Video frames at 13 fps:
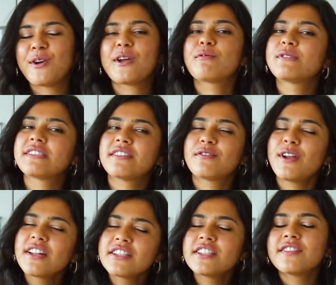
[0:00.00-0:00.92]
It was a
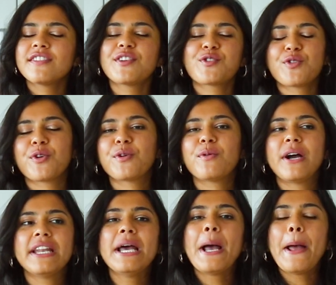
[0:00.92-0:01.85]
relatively shorter
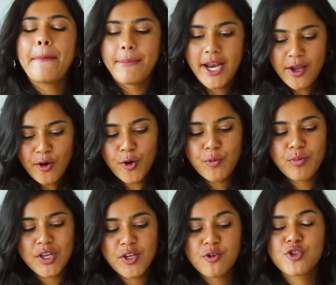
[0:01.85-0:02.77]
one, but I
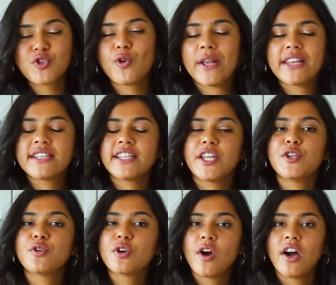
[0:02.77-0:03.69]
hope you enjoyed this and
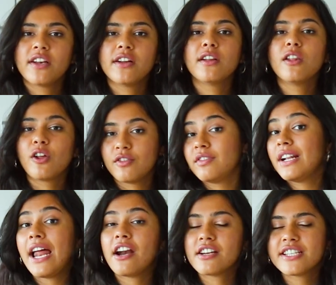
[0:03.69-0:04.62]
you got a lot of
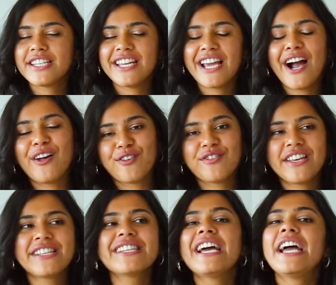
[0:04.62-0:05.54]
clarity out of
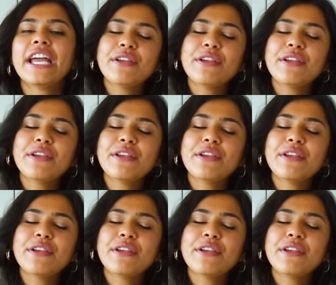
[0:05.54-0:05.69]
this.